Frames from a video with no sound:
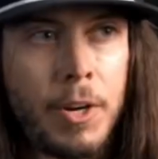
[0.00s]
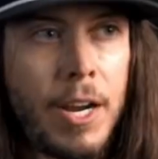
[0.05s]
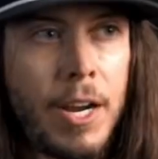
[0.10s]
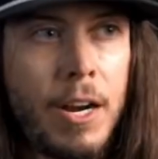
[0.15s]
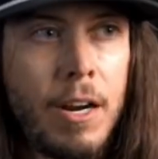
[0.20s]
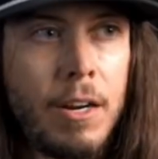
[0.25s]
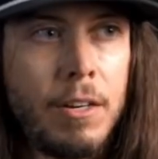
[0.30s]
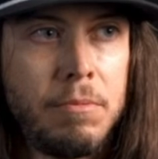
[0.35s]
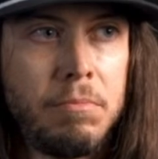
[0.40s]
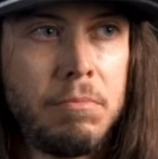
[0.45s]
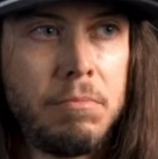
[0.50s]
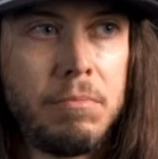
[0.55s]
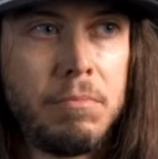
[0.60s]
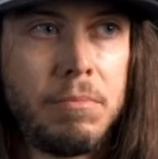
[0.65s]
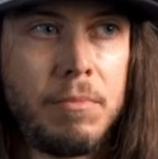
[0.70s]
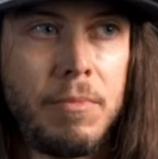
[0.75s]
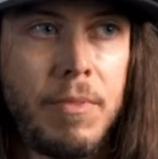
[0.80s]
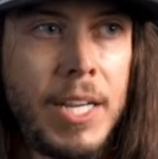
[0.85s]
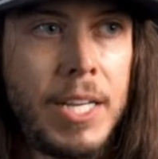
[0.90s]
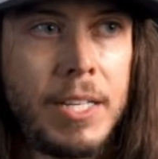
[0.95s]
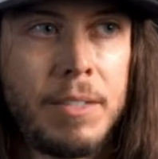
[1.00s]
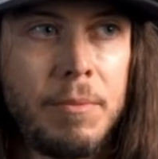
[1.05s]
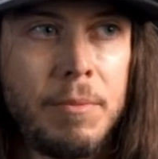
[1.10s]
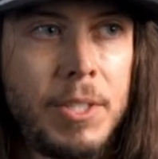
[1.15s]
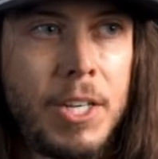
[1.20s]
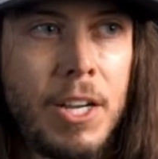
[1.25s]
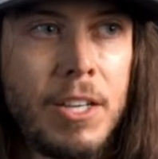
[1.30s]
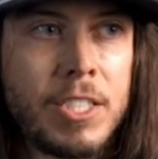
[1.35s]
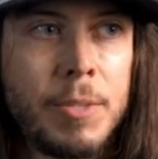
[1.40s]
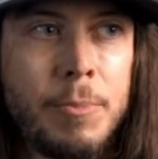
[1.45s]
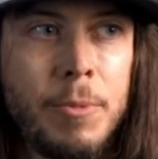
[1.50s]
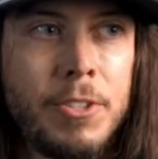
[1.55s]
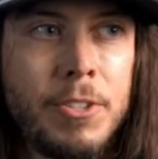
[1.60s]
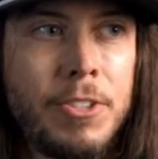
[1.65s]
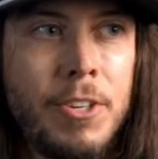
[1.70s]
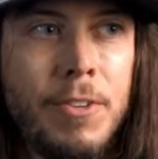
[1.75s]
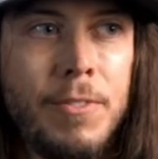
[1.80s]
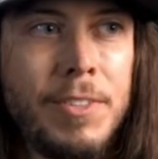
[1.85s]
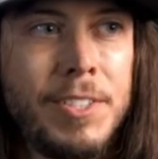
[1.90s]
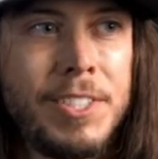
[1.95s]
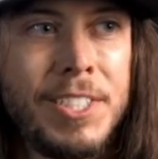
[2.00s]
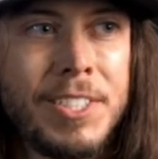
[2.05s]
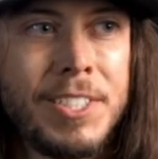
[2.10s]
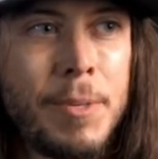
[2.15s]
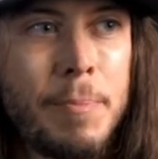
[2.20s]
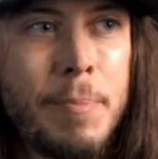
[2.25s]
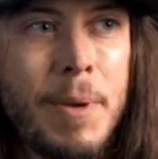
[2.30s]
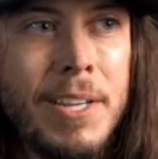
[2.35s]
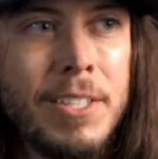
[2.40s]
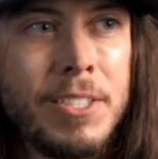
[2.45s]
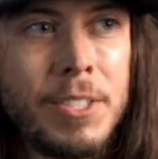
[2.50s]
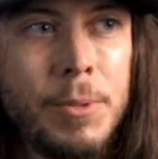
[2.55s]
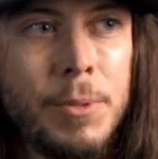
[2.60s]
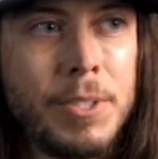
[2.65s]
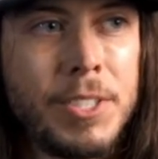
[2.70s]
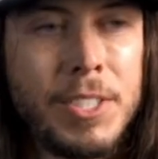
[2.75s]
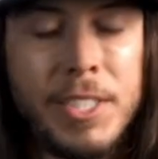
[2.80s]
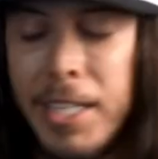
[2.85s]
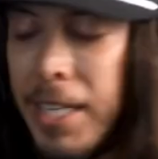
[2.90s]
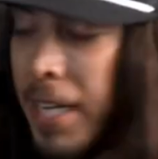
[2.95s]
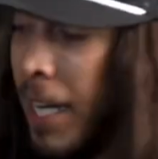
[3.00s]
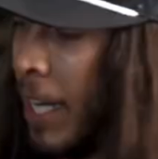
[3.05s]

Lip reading: care. Like customer service is amazing with CK,